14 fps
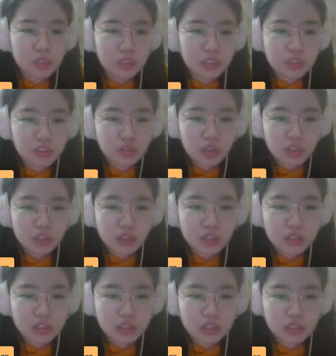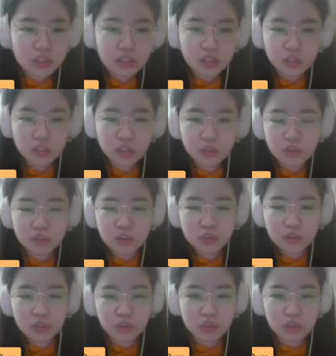constructed the global